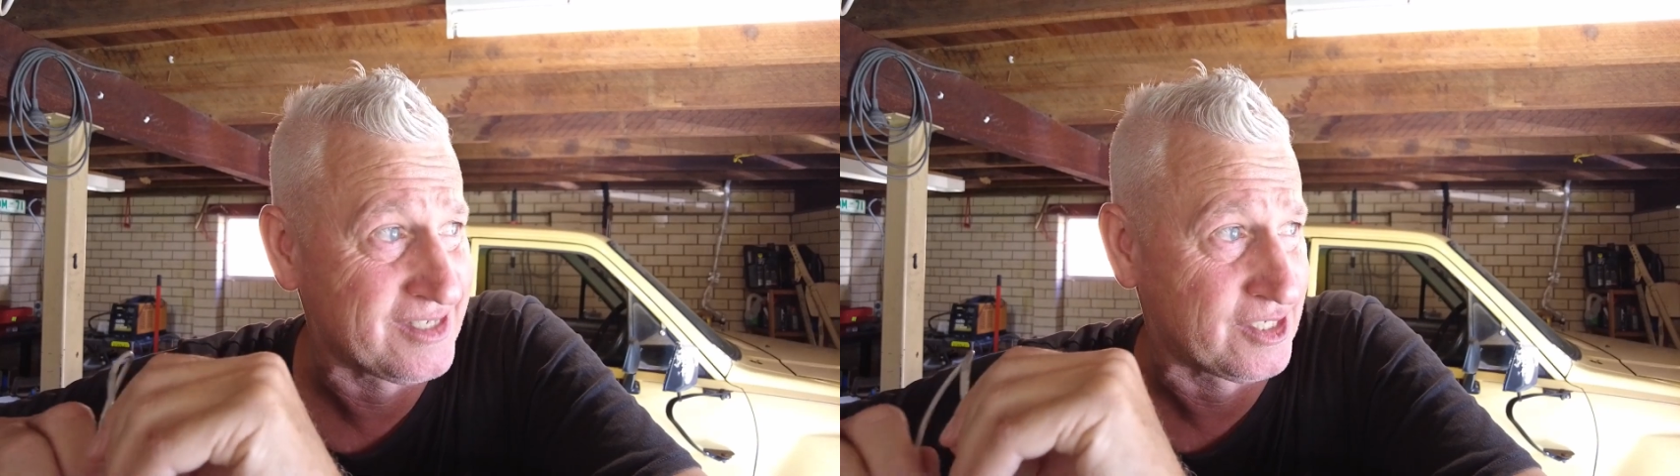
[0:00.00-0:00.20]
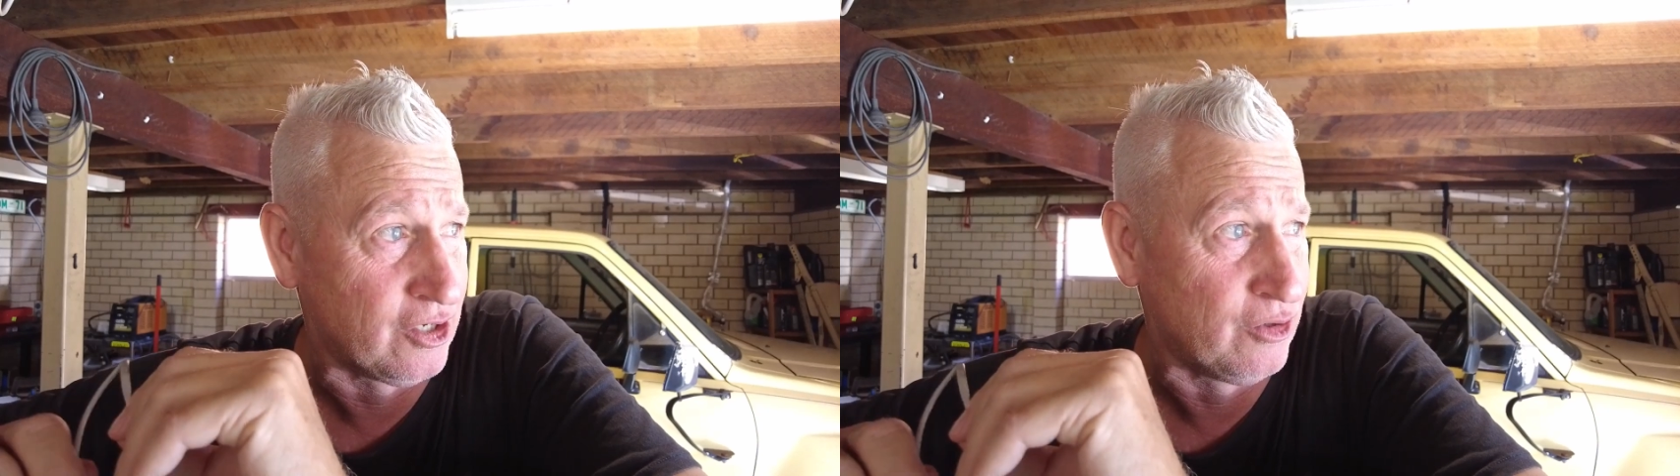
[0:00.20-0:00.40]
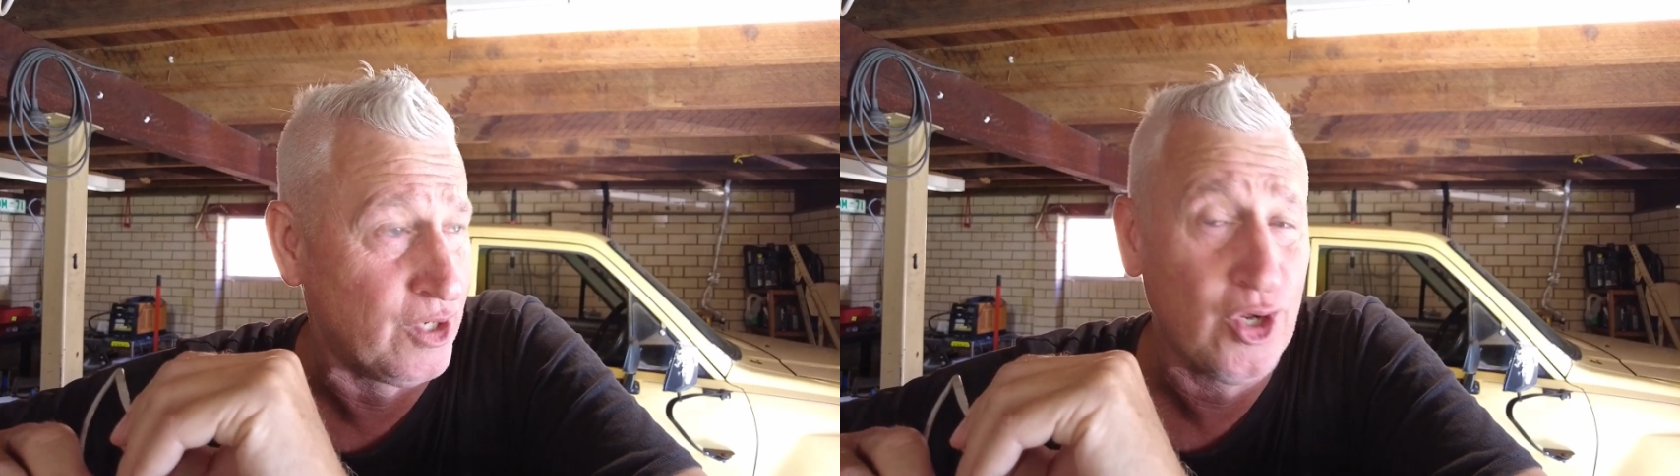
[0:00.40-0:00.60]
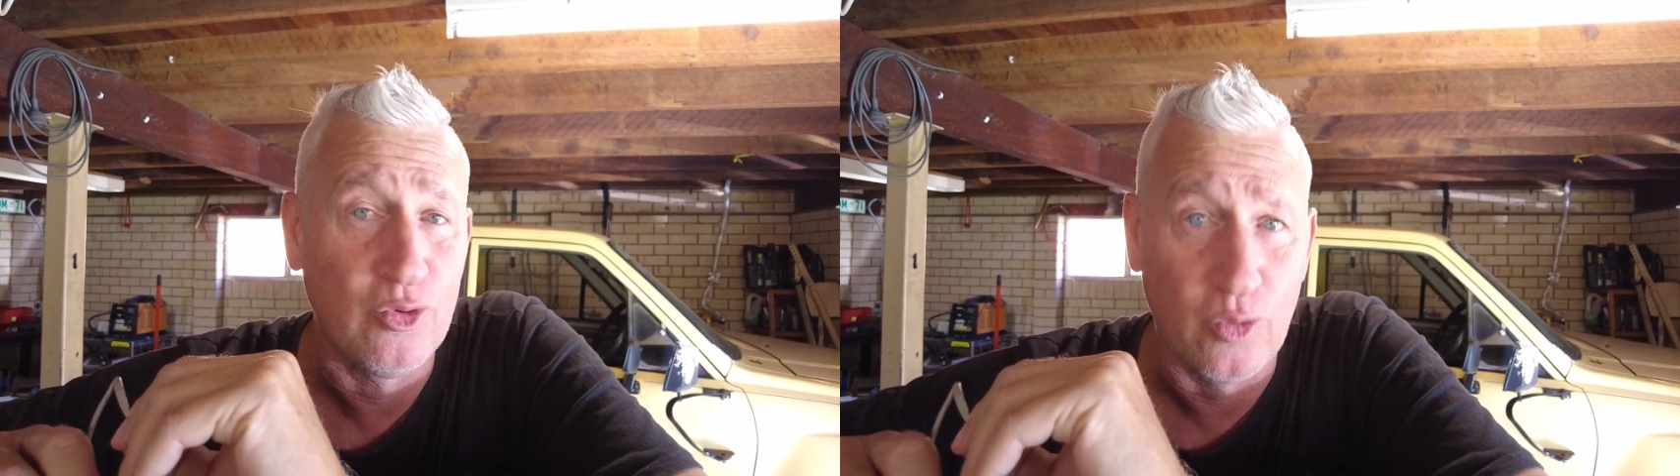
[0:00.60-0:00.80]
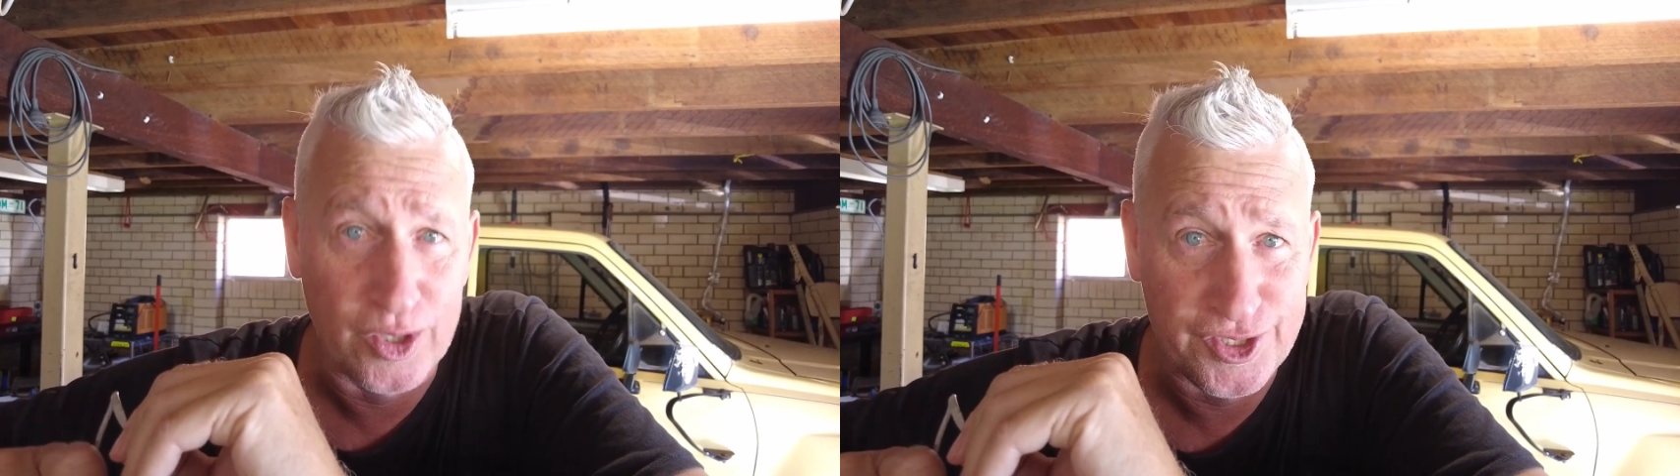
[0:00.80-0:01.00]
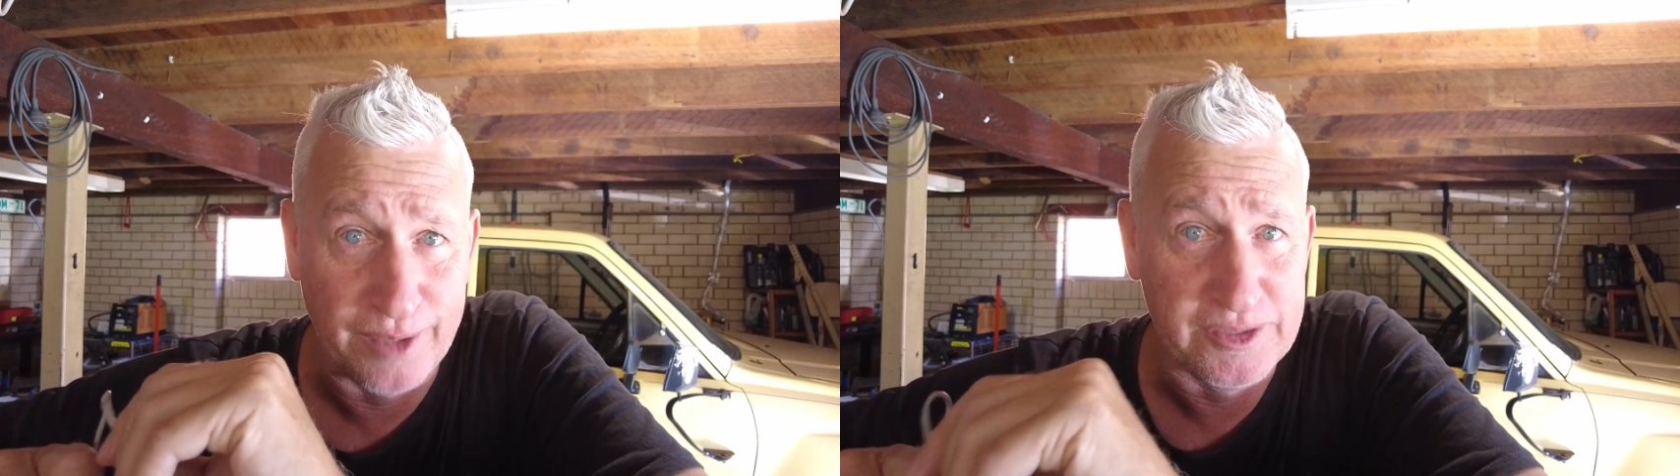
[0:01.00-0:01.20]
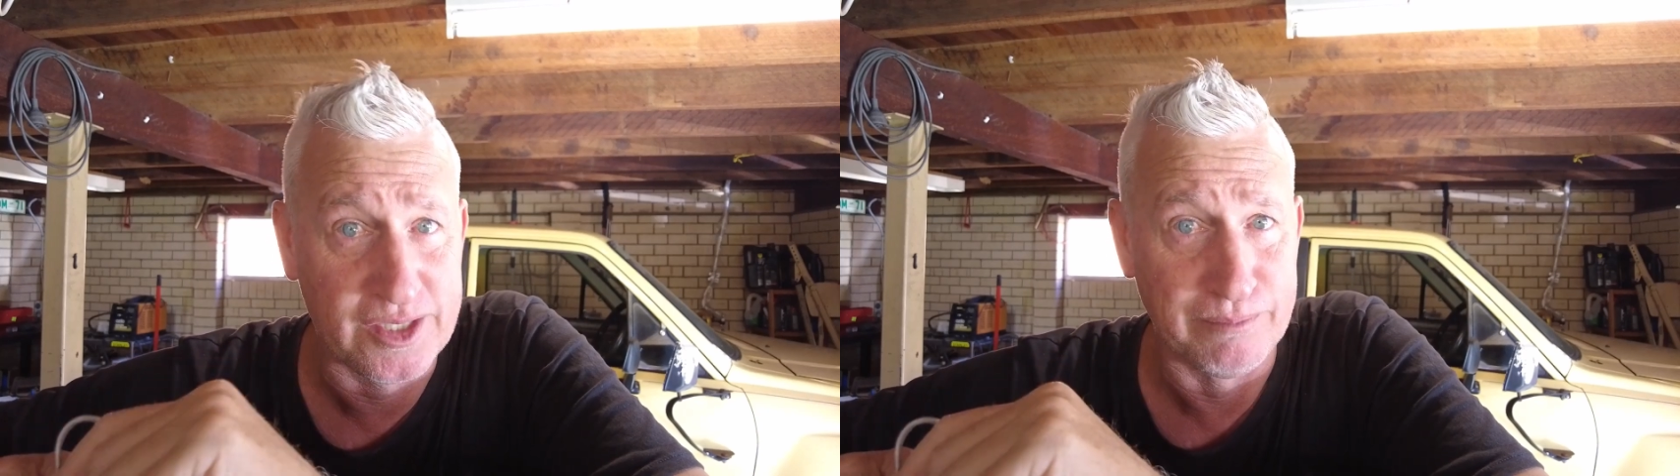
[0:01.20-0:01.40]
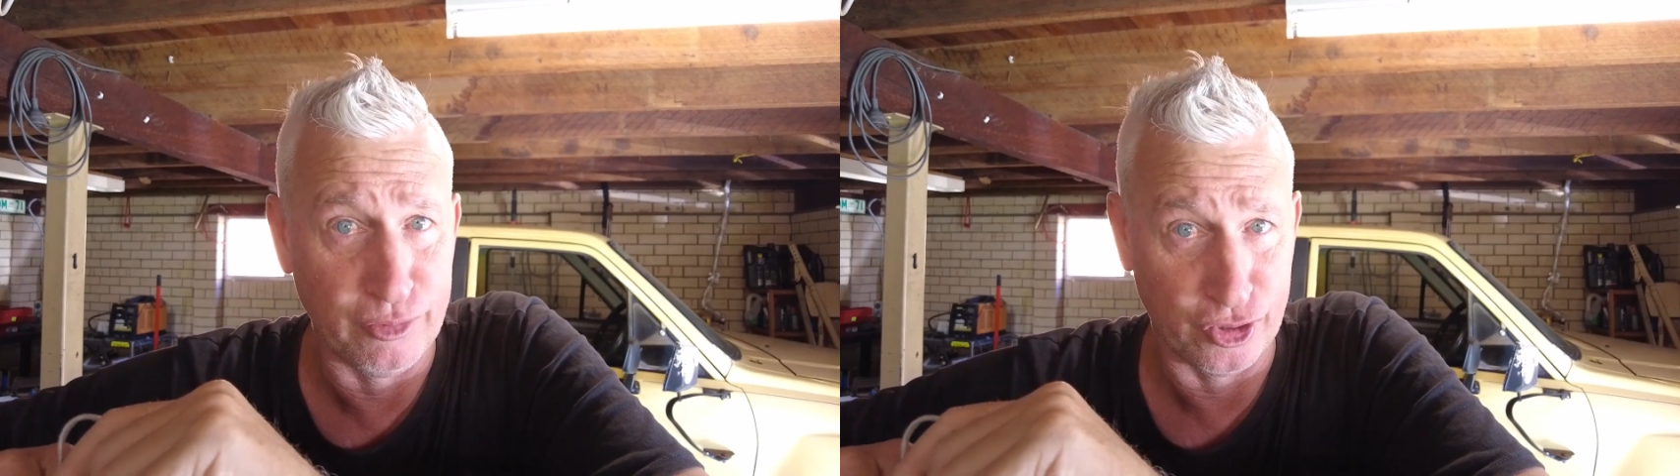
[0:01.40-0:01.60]
So watch out,
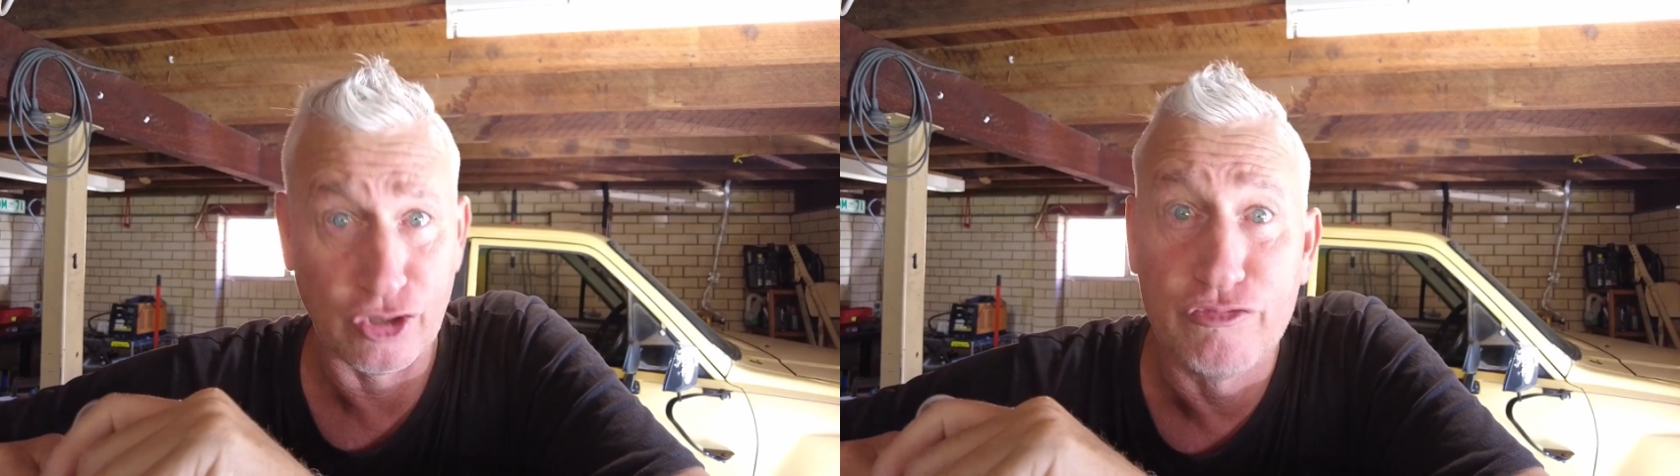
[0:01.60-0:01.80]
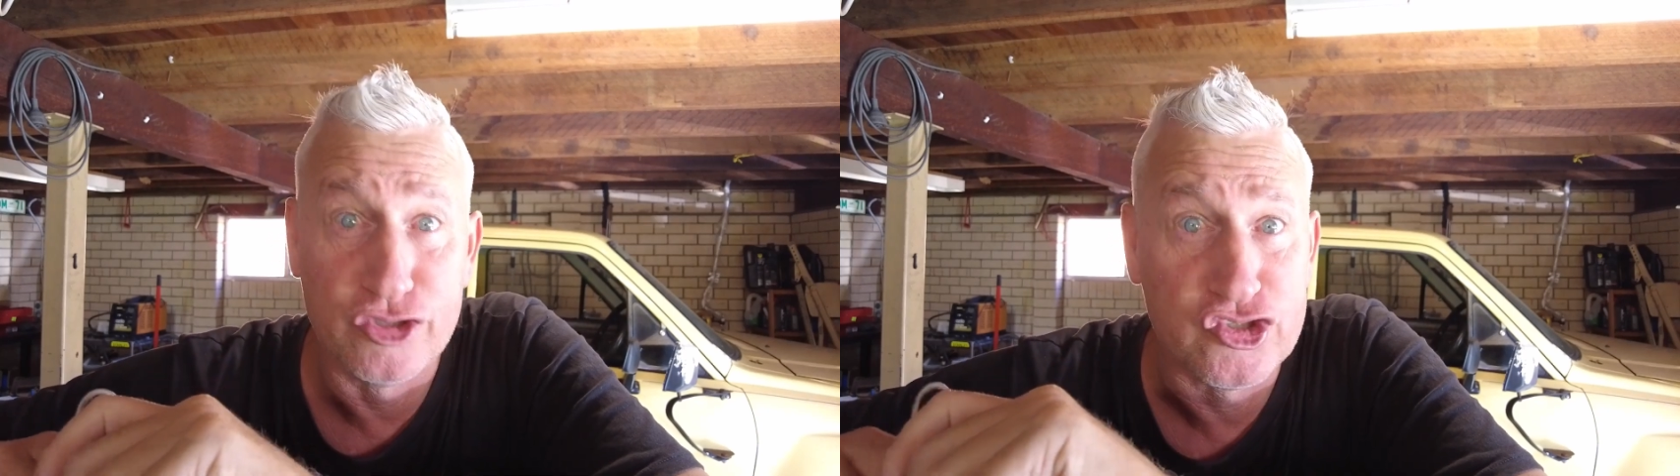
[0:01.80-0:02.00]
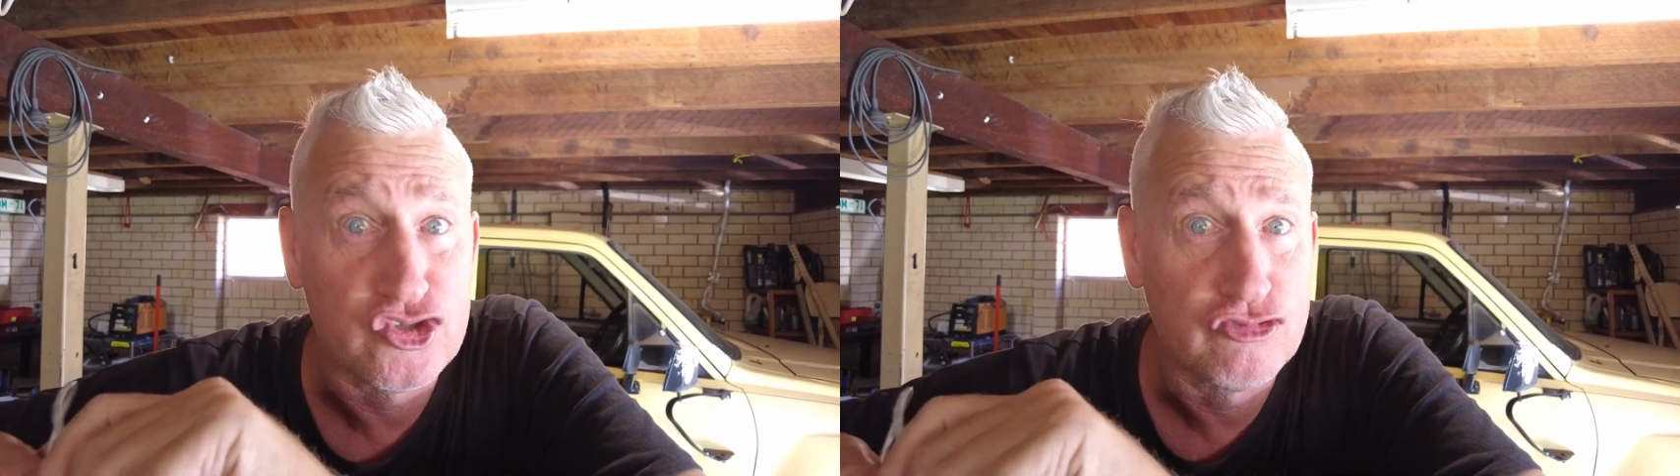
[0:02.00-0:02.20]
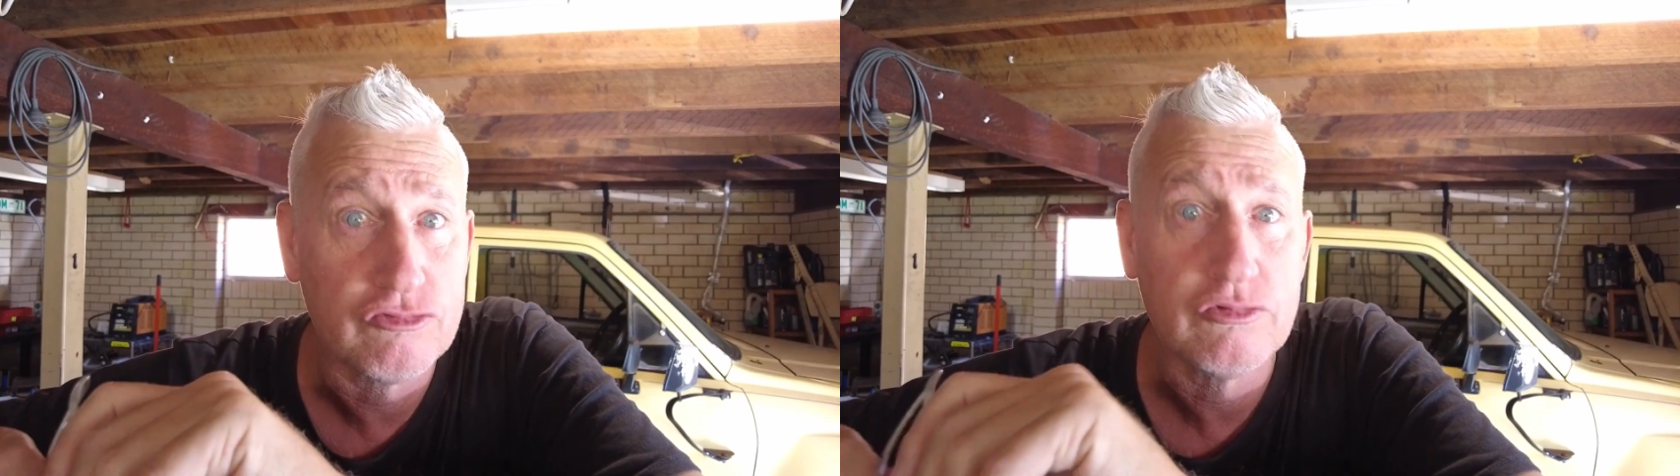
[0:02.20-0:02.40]
Mr. Burglars.